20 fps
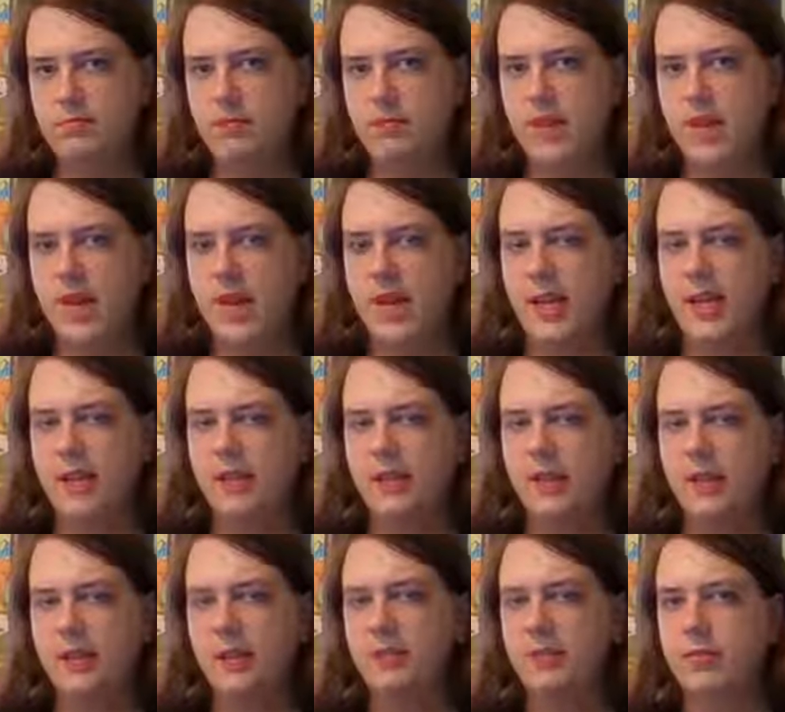
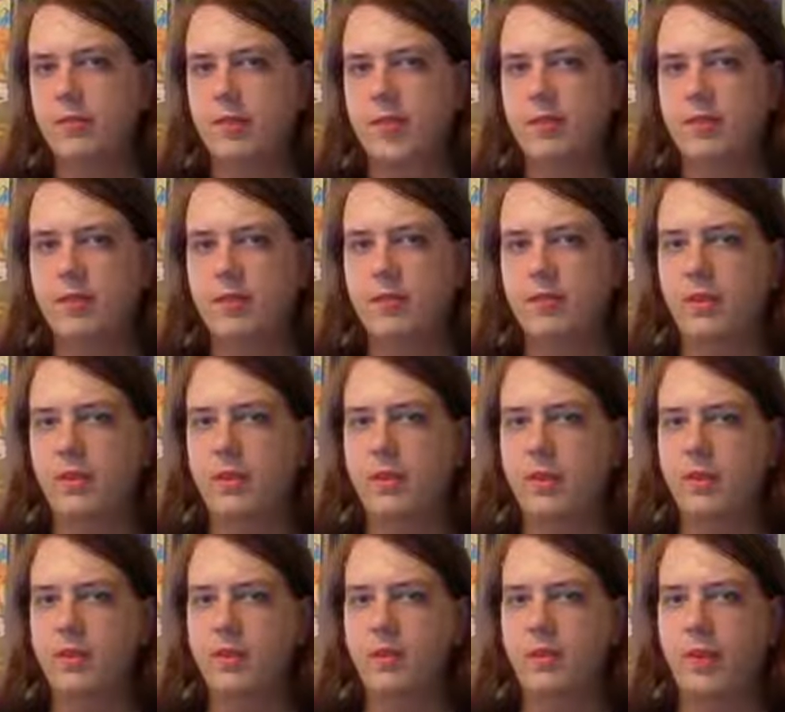useful to let someone
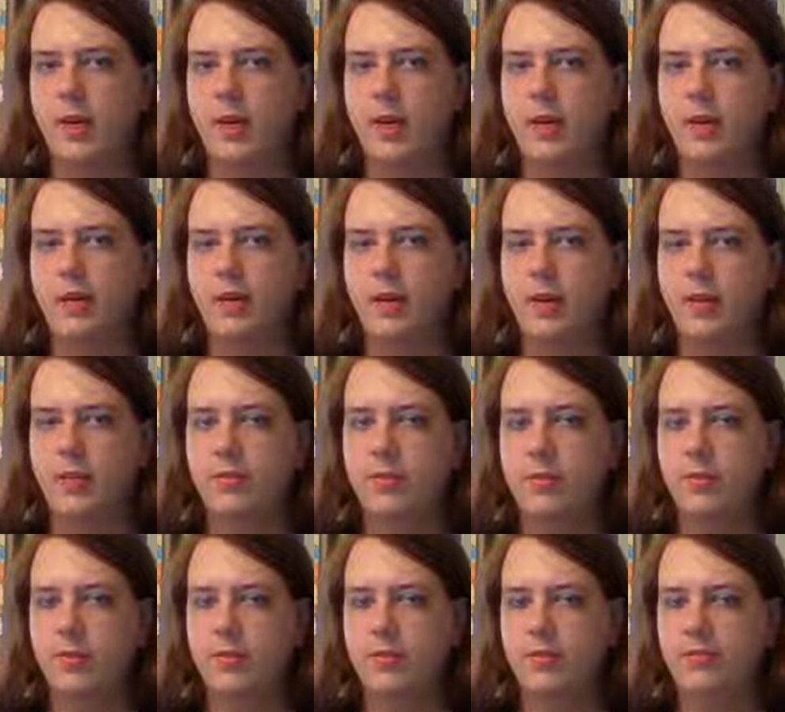know how close
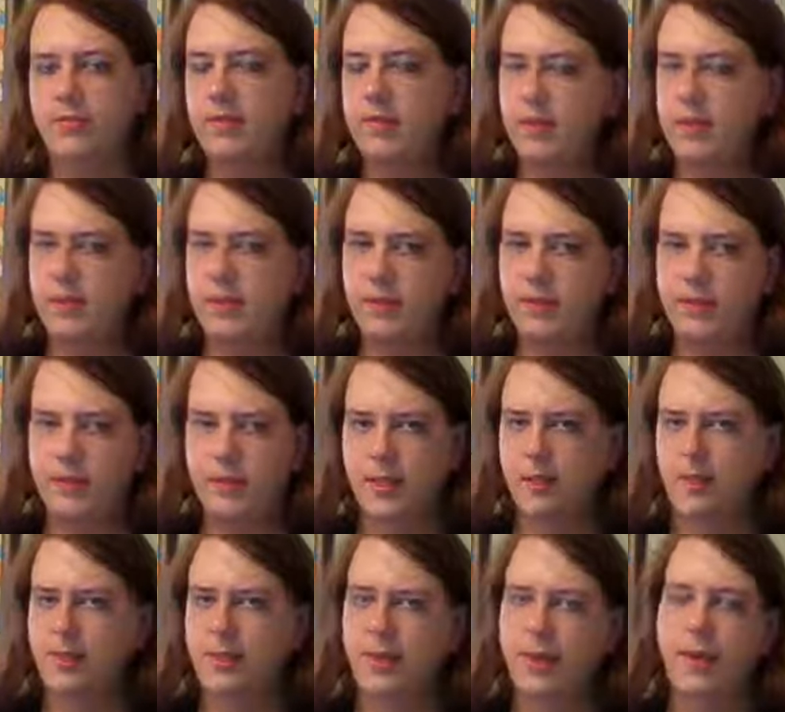you are to visiting and
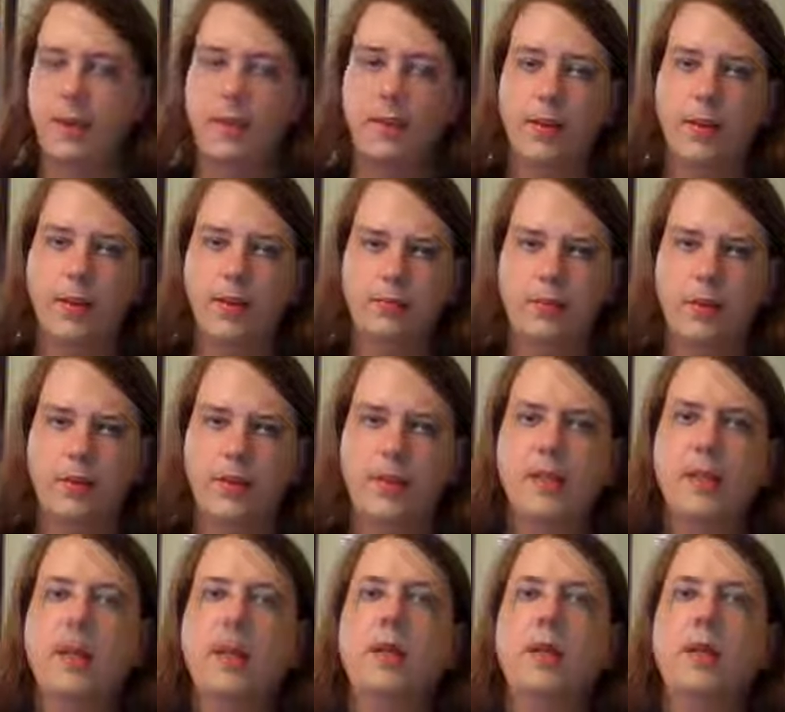stuff, so they don't get worried.